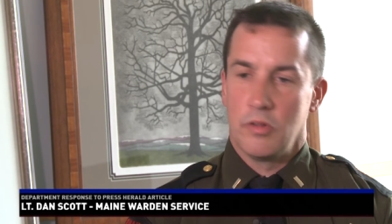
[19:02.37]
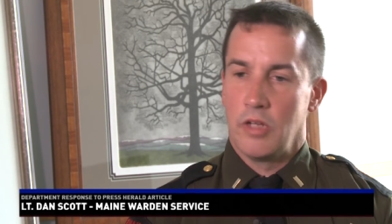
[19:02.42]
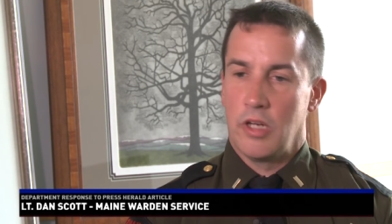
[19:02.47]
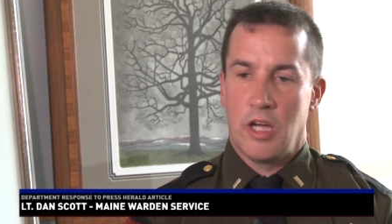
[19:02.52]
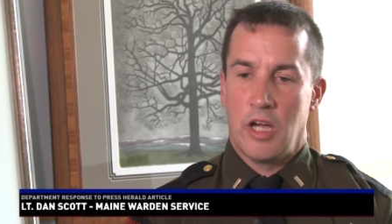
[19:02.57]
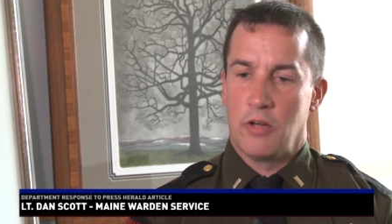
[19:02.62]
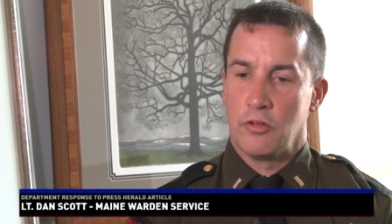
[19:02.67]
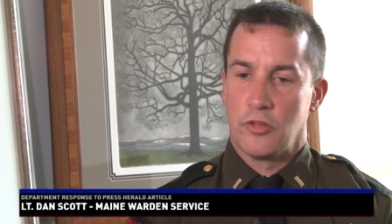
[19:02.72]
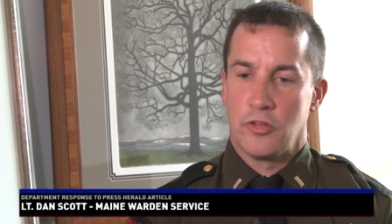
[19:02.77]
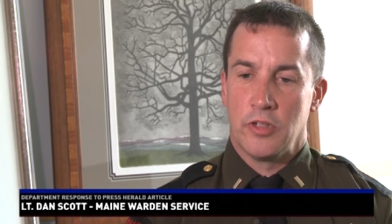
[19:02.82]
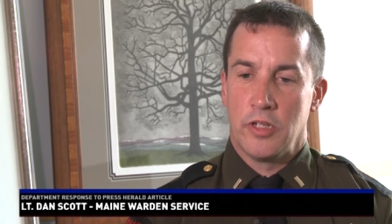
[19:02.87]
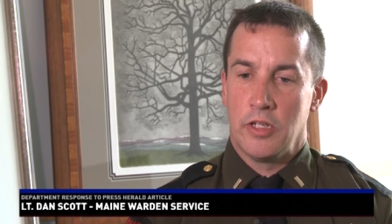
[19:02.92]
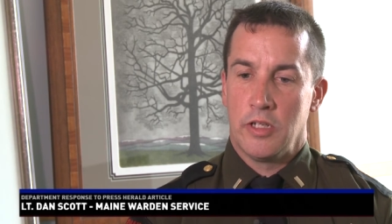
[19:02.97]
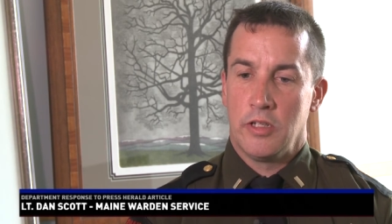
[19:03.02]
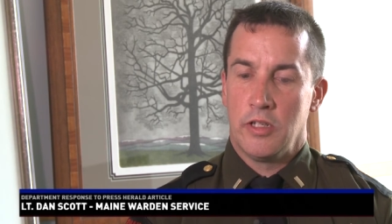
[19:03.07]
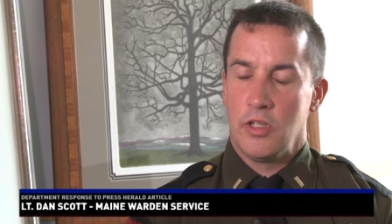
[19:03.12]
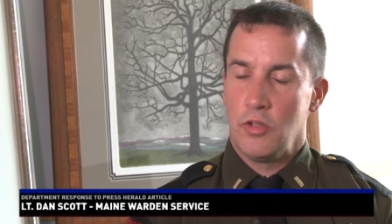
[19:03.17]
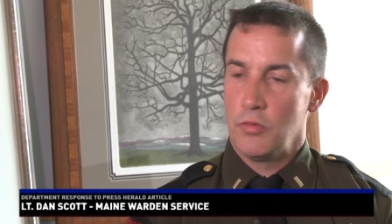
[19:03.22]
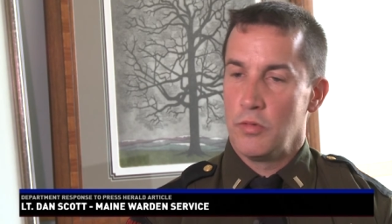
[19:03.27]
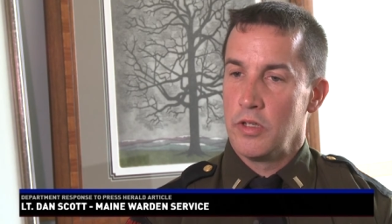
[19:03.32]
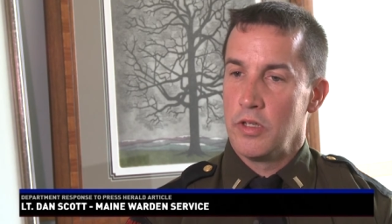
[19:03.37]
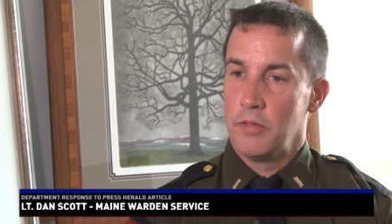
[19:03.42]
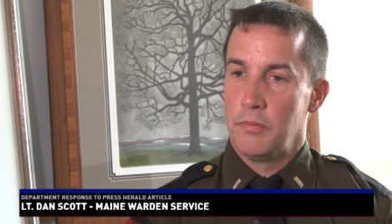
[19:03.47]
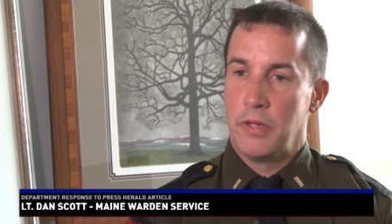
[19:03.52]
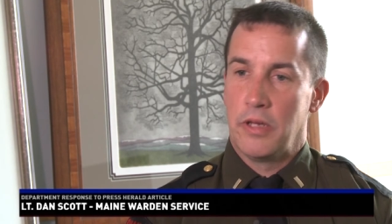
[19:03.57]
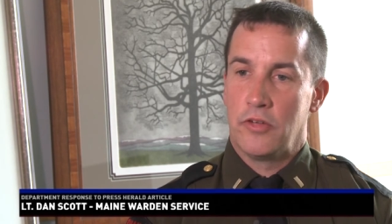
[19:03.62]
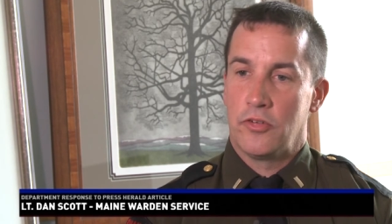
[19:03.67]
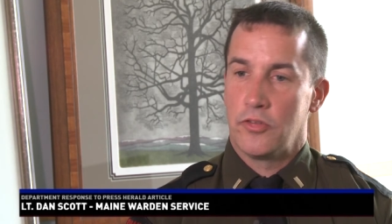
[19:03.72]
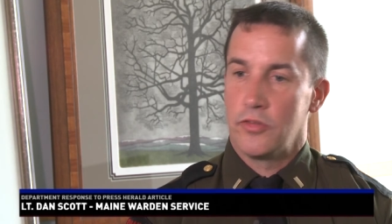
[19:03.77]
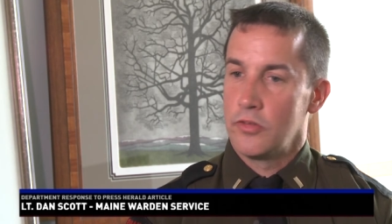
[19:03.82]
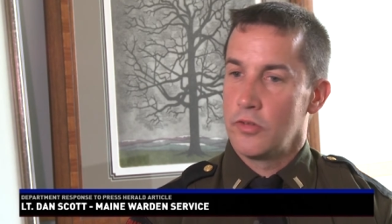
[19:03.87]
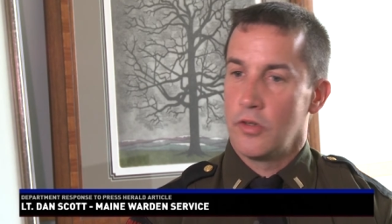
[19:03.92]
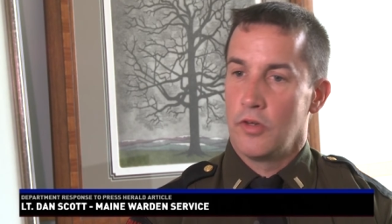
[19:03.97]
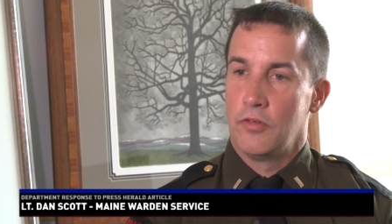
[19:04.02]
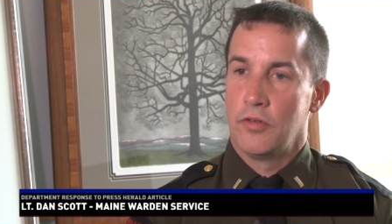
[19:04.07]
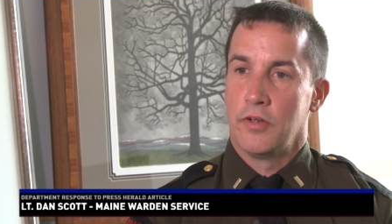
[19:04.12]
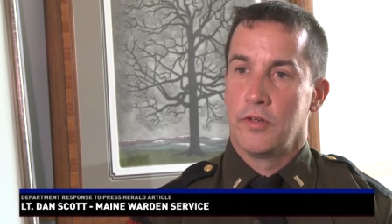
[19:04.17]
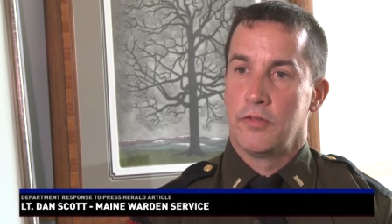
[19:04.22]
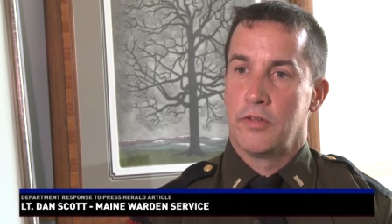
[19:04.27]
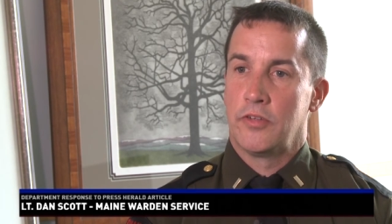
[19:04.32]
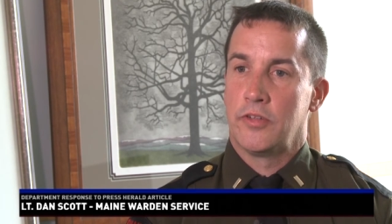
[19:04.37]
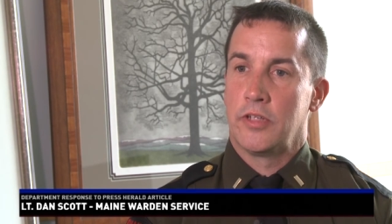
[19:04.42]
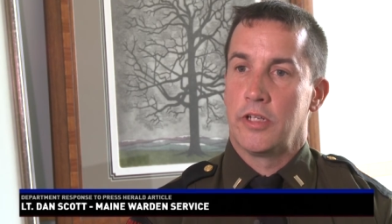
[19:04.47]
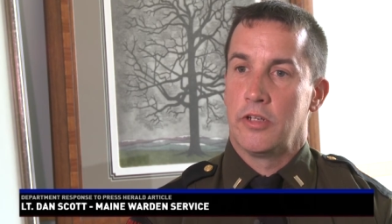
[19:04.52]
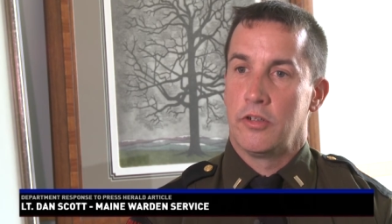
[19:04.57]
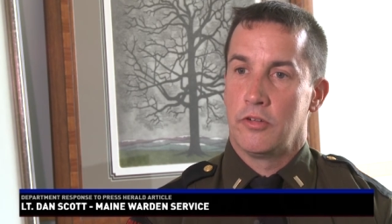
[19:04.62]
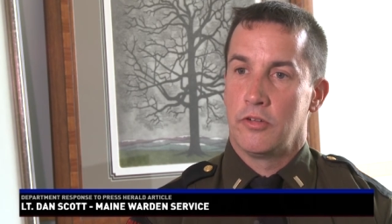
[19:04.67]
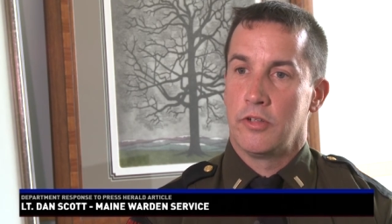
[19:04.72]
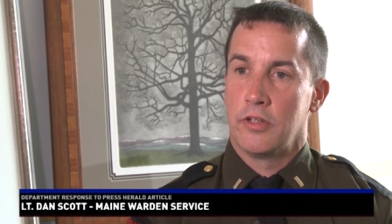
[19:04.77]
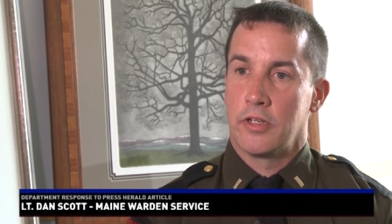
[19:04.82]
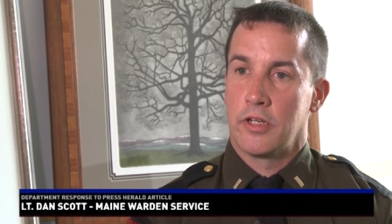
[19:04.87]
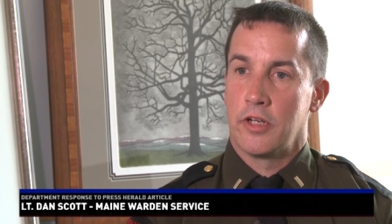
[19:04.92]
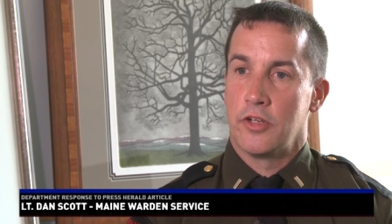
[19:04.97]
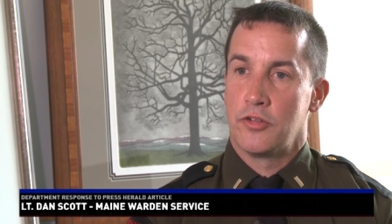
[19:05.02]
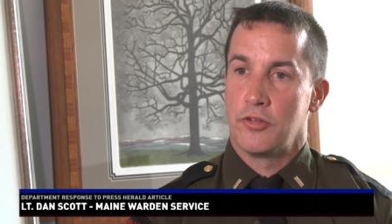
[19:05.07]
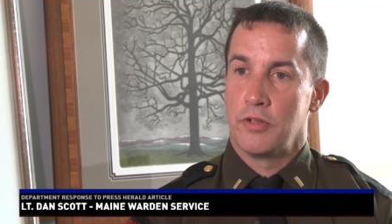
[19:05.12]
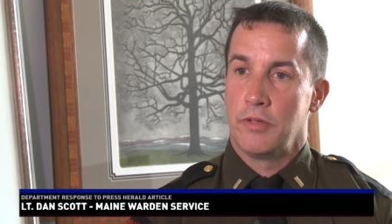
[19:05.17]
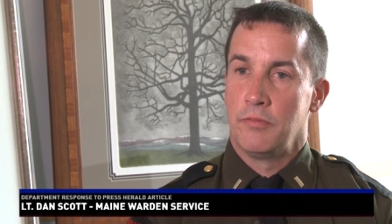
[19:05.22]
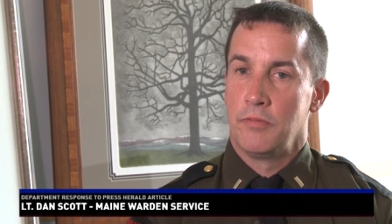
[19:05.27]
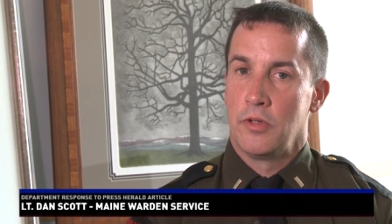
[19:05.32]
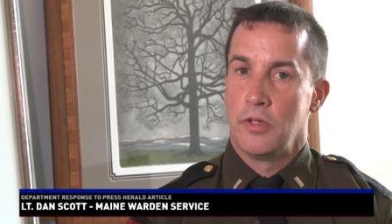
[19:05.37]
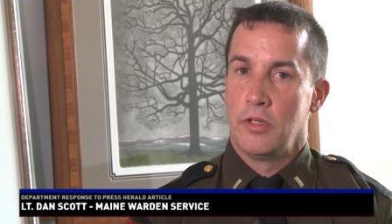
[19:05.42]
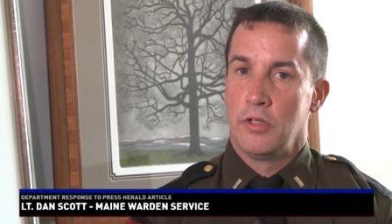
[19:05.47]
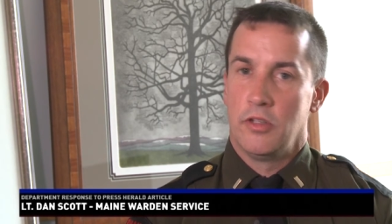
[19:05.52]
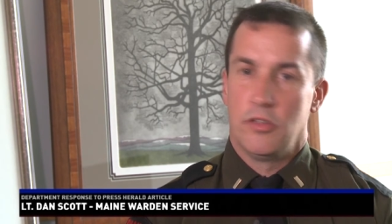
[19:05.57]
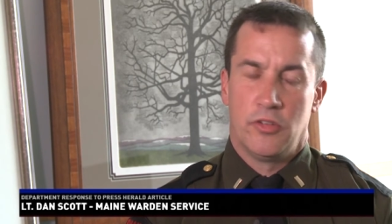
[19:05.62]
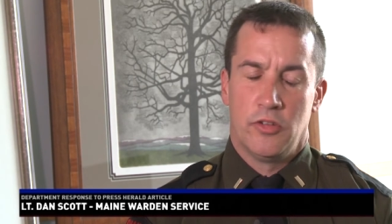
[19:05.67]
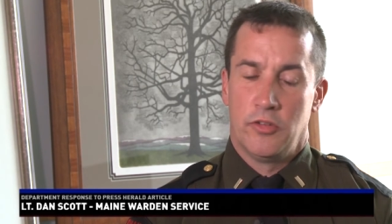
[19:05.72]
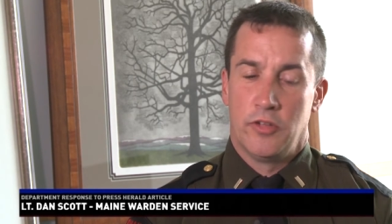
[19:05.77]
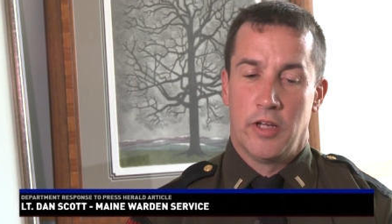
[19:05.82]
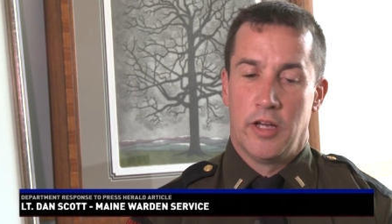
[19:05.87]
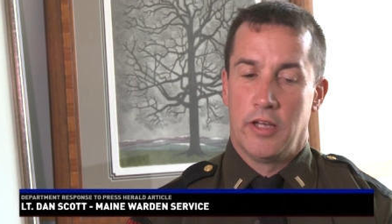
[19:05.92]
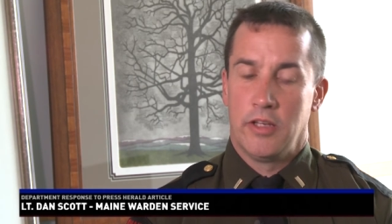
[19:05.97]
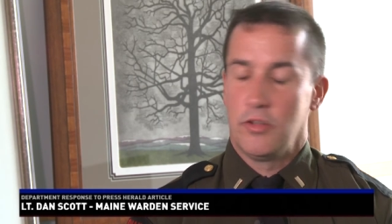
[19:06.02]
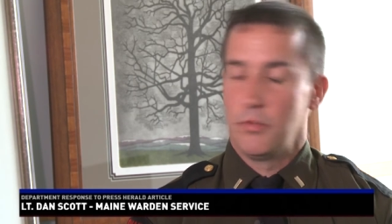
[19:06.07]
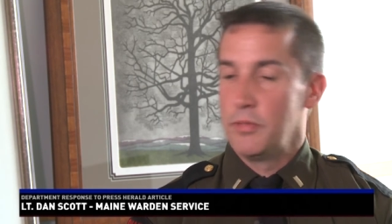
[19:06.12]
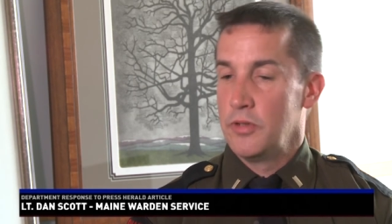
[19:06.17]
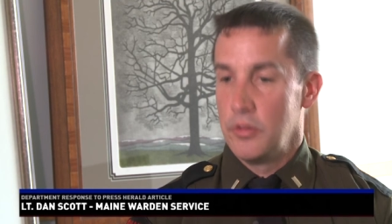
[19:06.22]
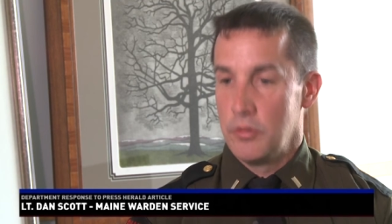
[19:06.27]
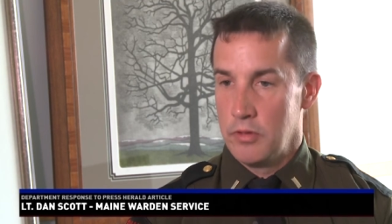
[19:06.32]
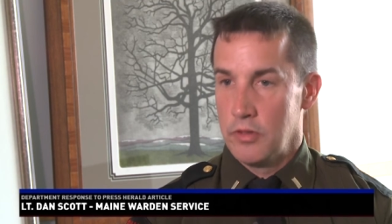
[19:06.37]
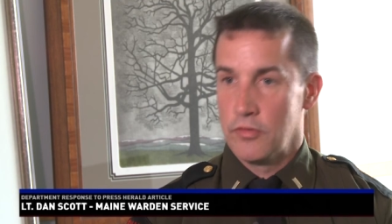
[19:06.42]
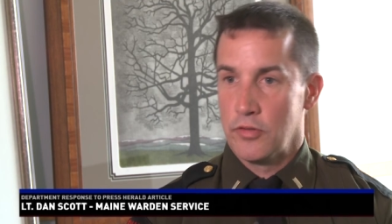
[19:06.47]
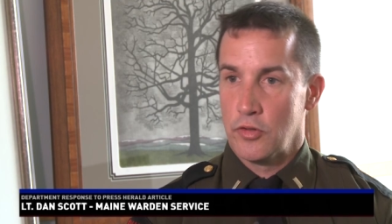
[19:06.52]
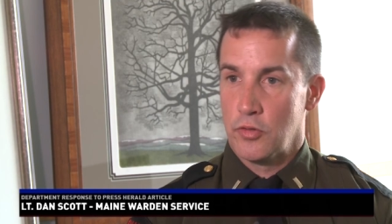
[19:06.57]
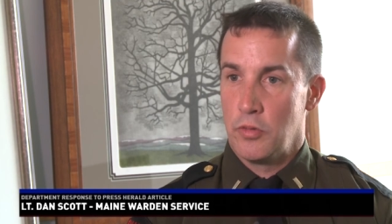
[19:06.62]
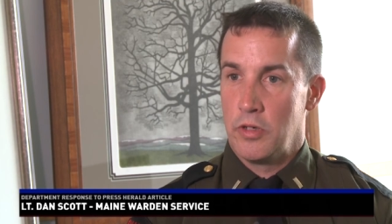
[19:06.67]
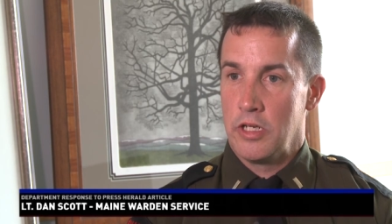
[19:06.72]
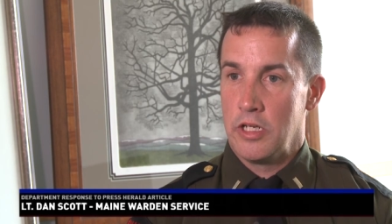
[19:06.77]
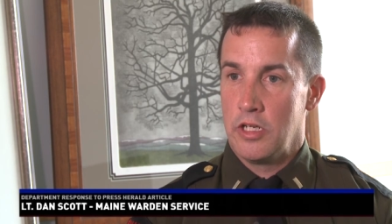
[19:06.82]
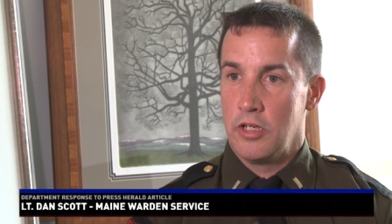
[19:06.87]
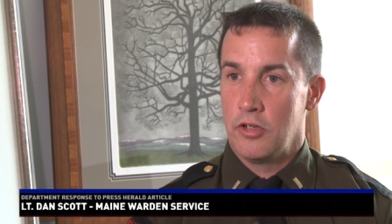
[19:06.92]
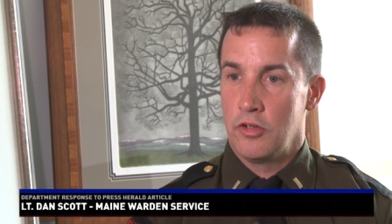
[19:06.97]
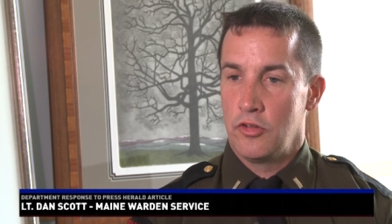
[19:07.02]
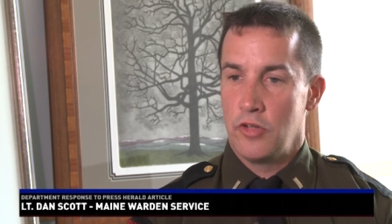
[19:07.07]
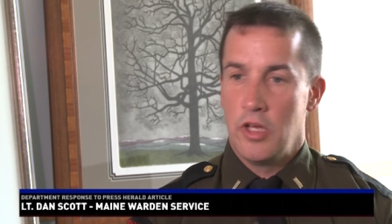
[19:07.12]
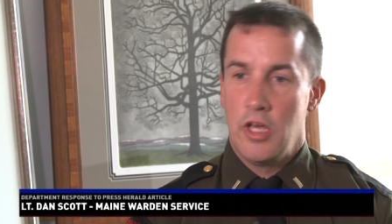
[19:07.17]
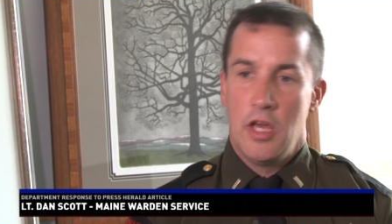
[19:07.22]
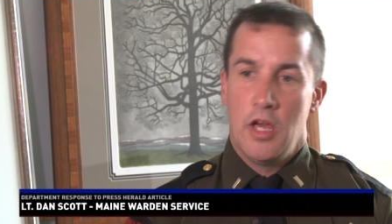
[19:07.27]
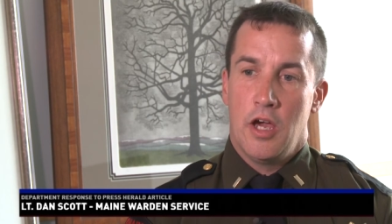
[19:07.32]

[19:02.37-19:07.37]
Outstanding. He's one of the best covert investigators in the country. This is not, he's been doing it for 20 years.